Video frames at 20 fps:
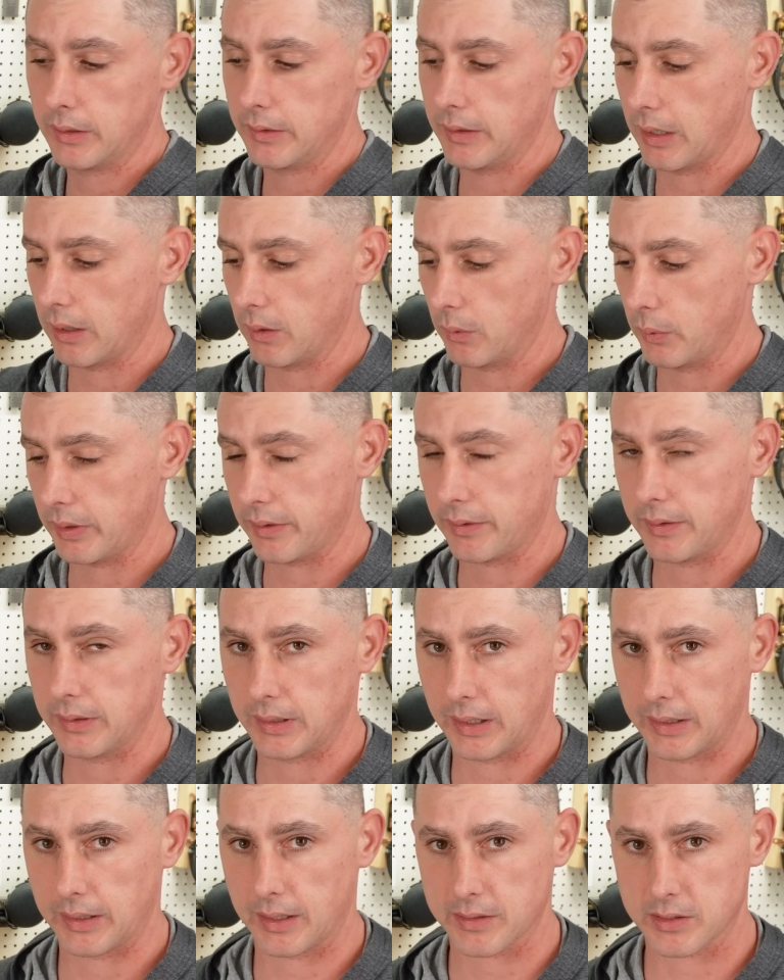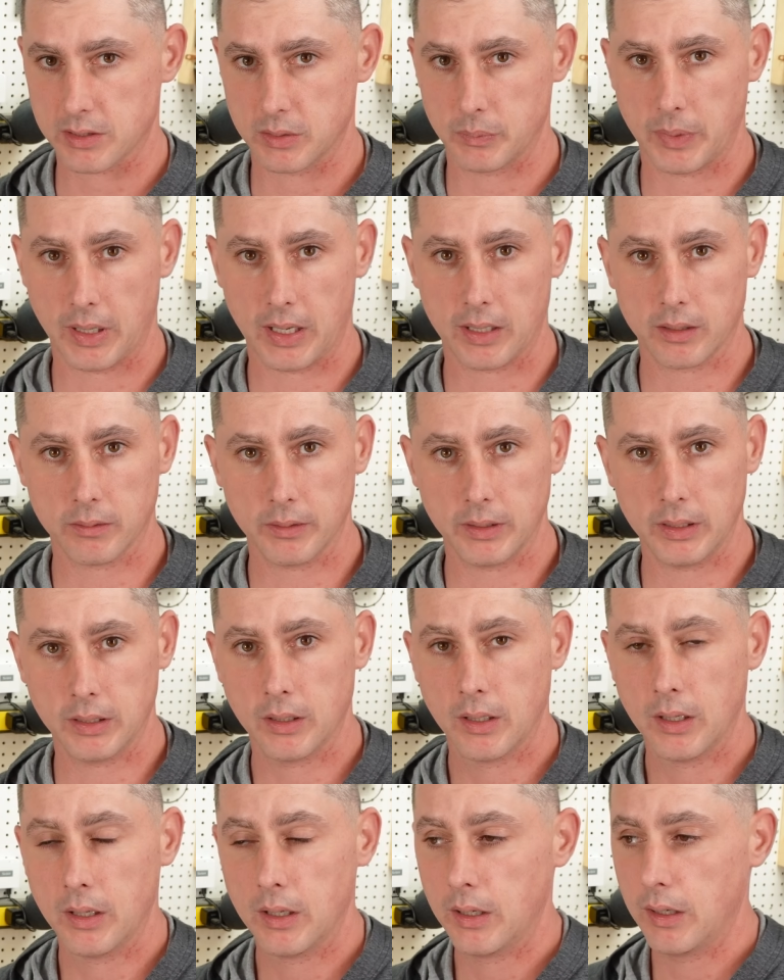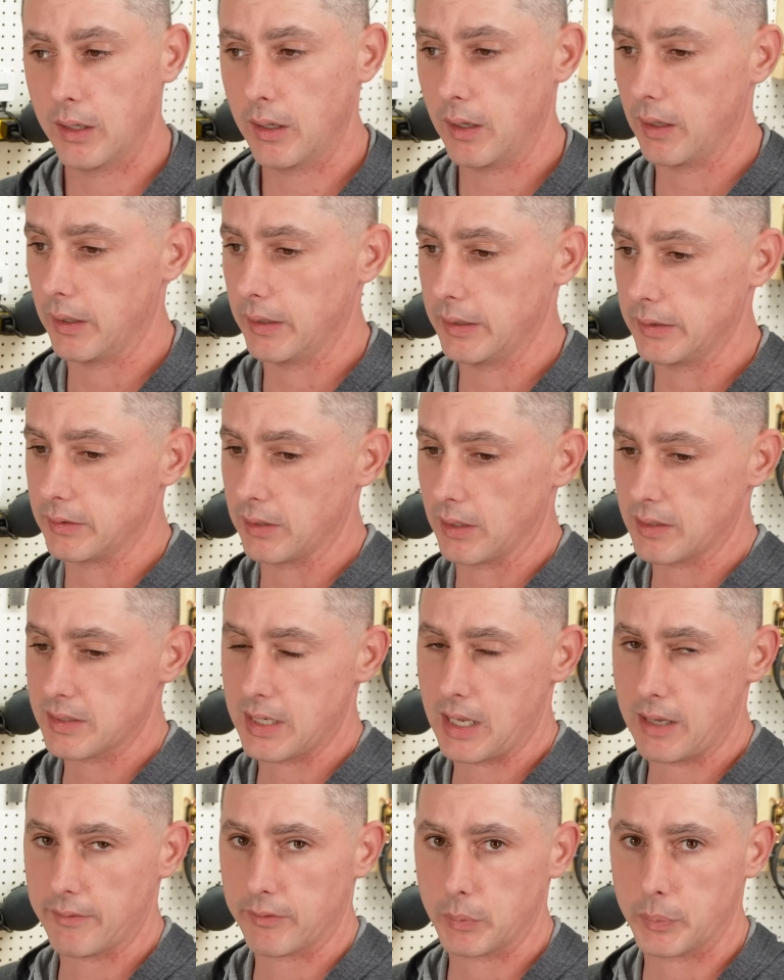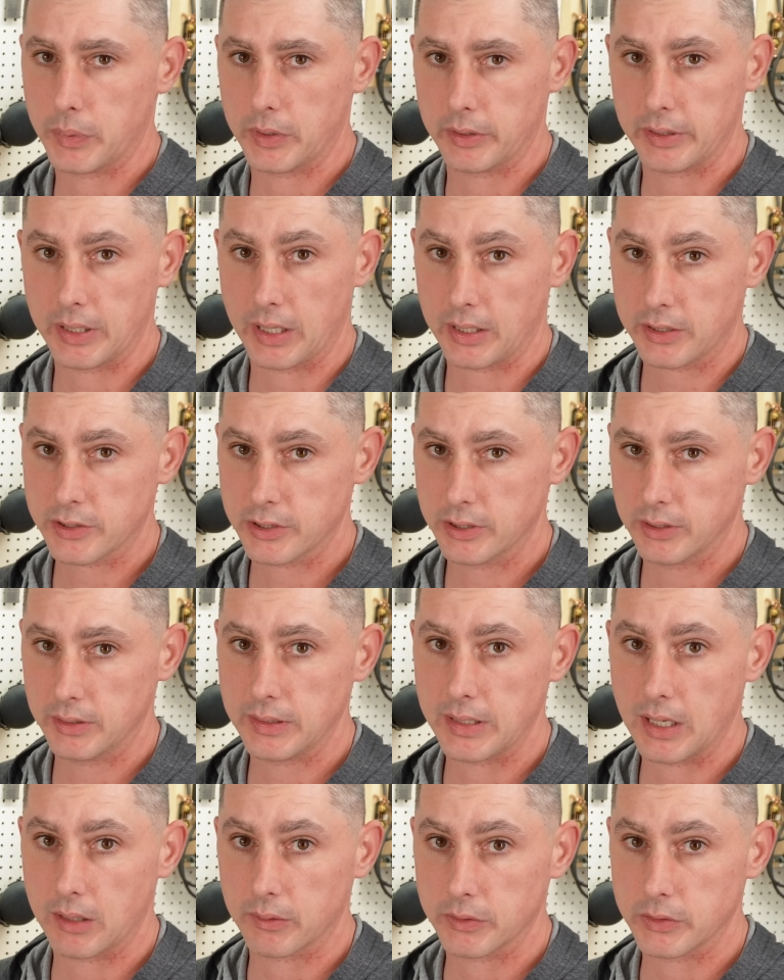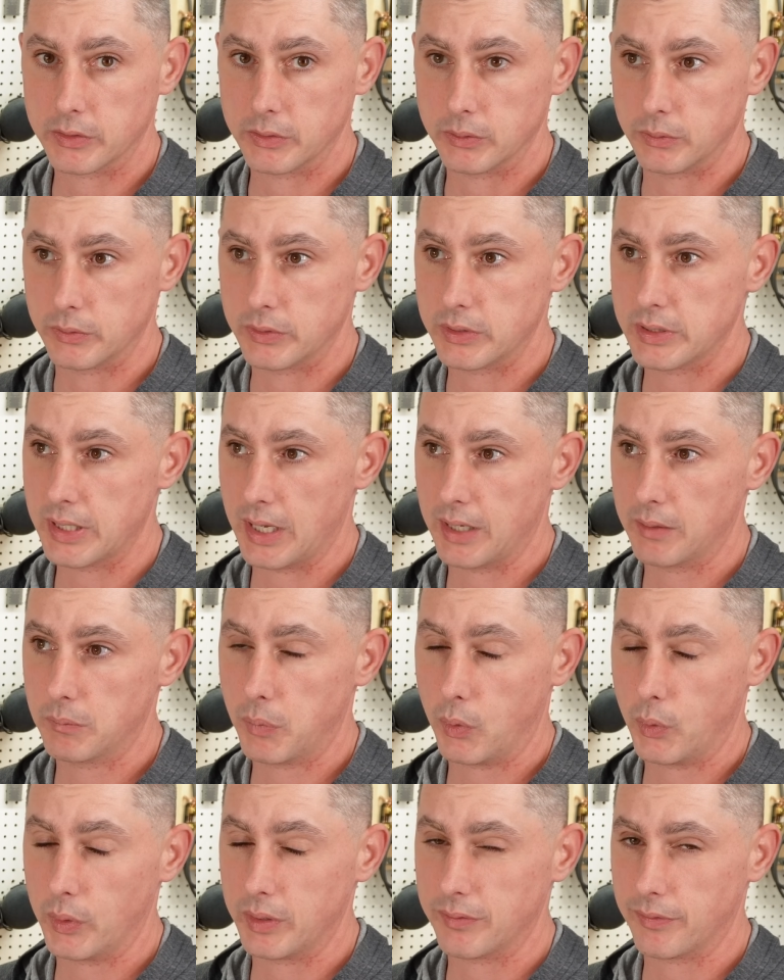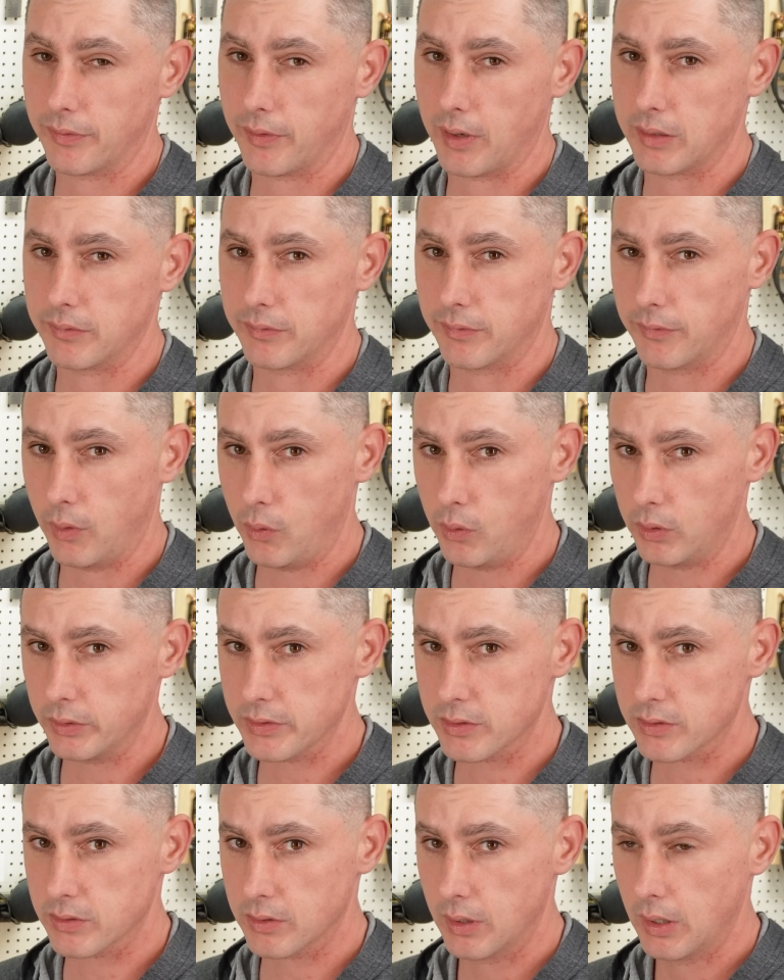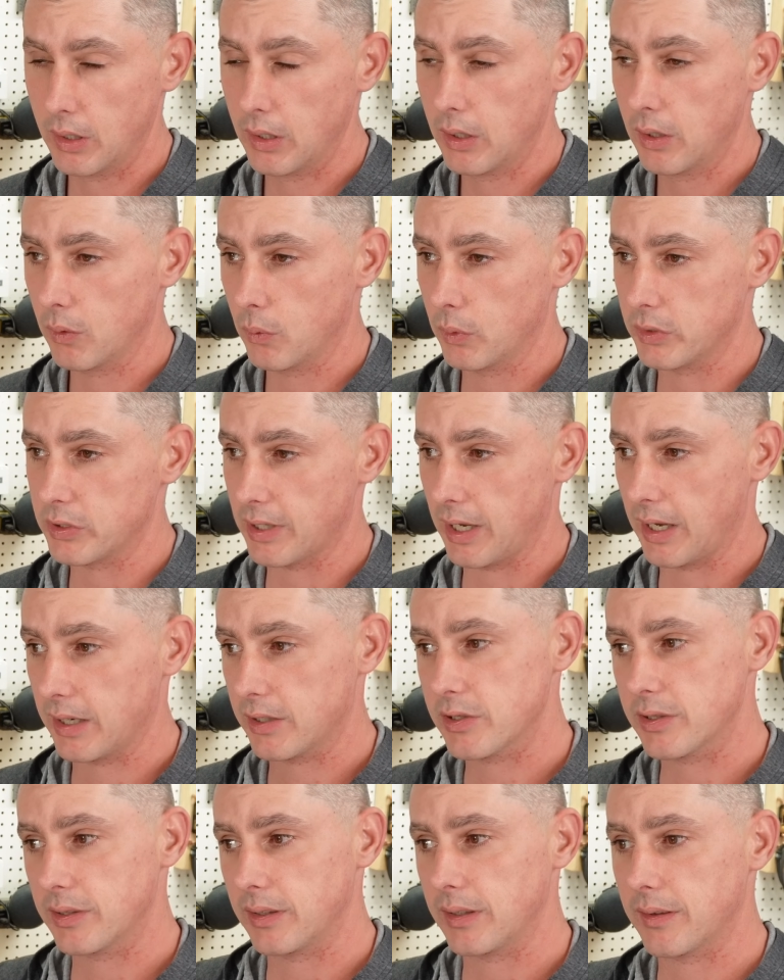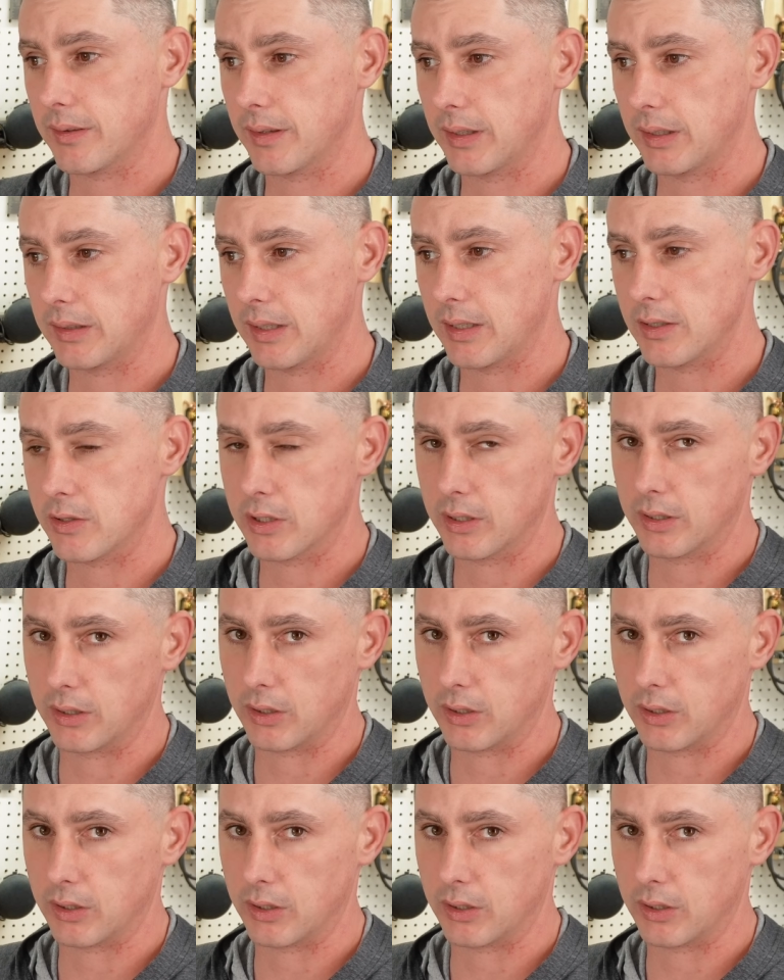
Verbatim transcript: Now with the lead acid battery, uh, it does have a protection down to 10.5 volts, which I actually think they should